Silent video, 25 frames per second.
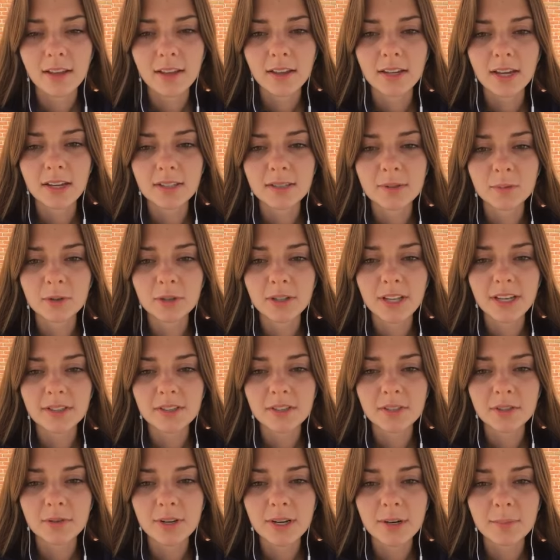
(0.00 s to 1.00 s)
Nazmu
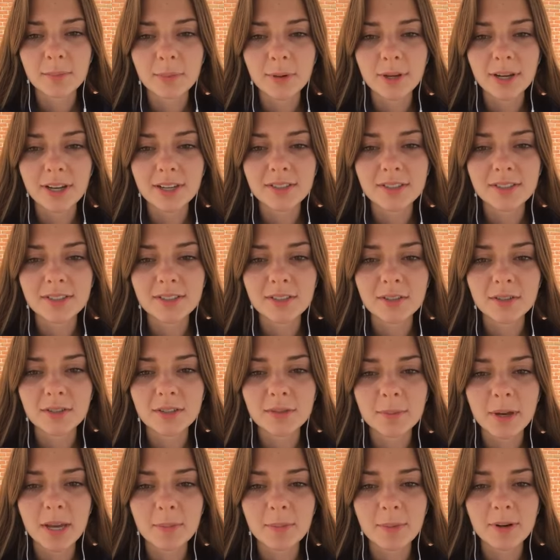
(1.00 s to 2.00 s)
likes to read books,
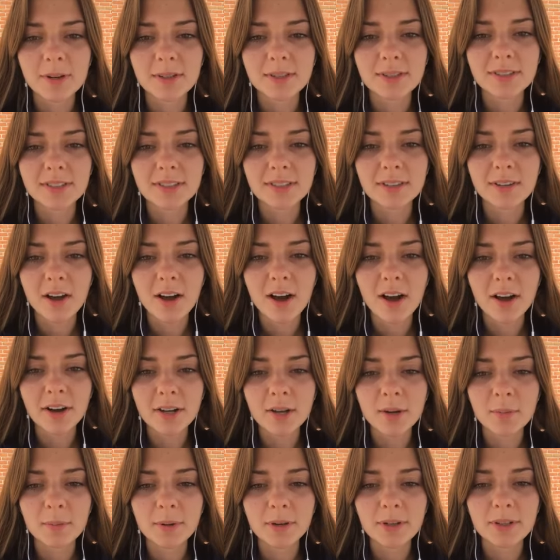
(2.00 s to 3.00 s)
newspapers, and
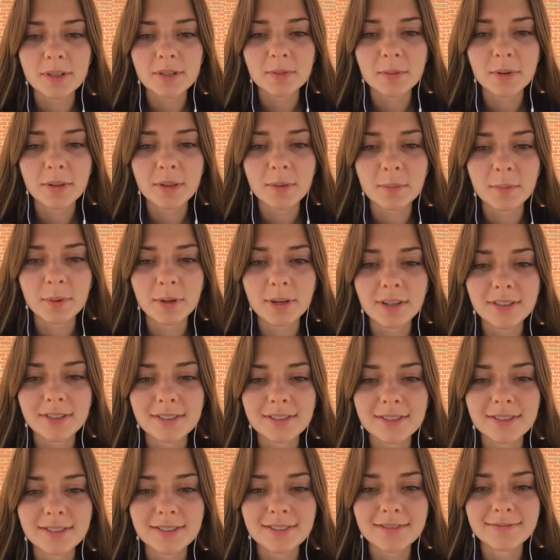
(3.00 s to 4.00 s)
audiobooks with
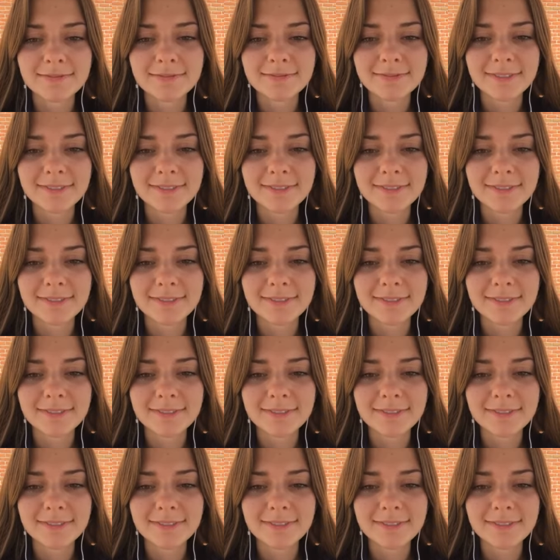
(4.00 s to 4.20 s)
books.